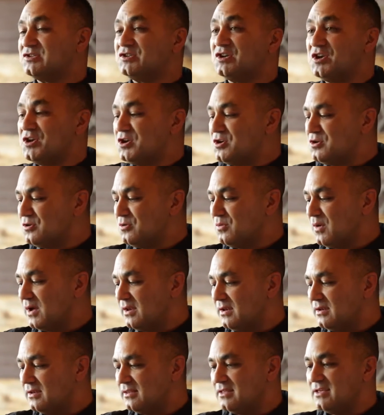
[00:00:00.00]
to see you
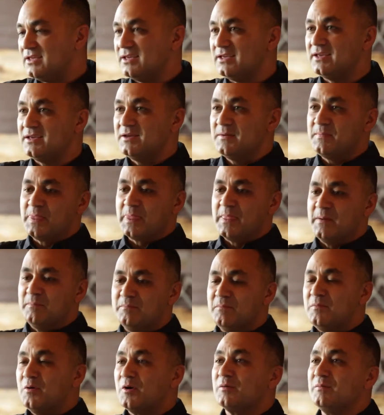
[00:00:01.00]
when the
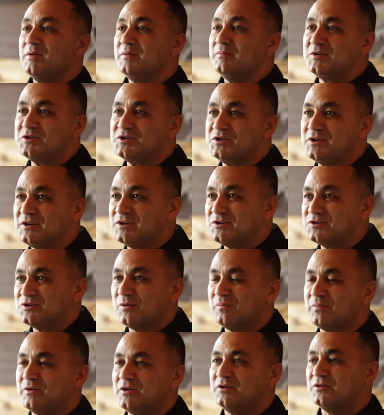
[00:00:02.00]
Mormon missionaries
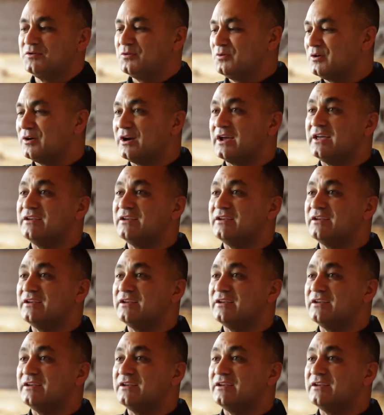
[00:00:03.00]
show up at your door,